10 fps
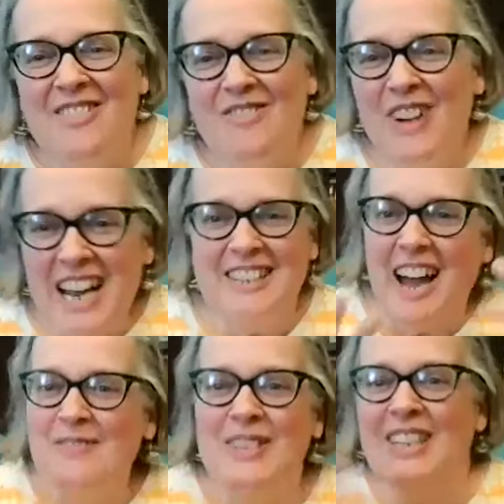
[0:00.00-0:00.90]
what kind of
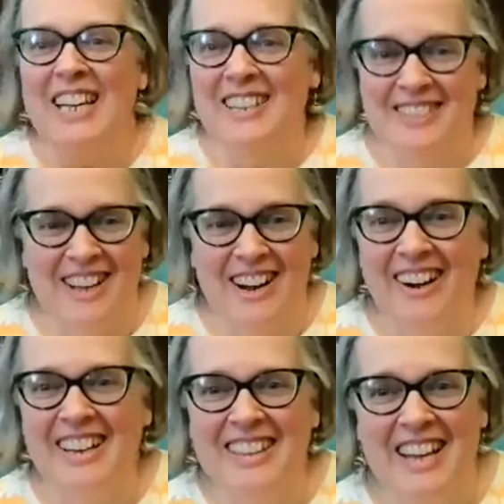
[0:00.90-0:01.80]
time delay is
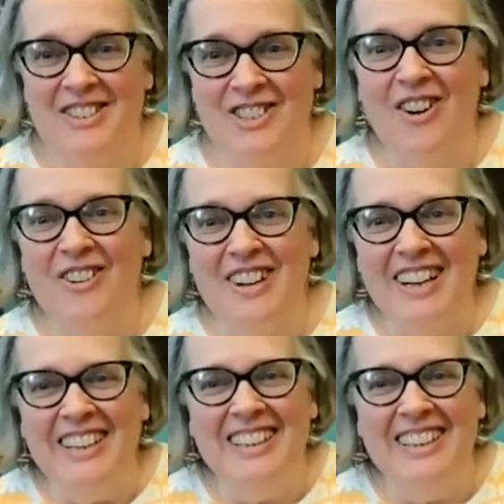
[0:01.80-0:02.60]
there in that joke?